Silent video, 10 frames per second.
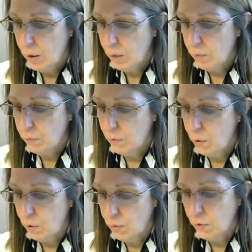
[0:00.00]

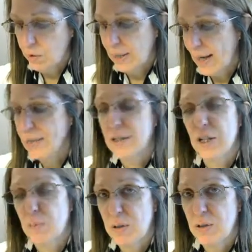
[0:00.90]
for the
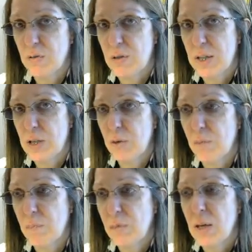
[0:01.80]
last 6 months of the
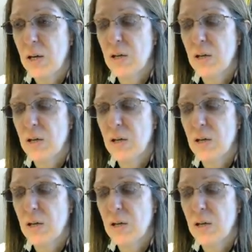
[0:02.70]
year.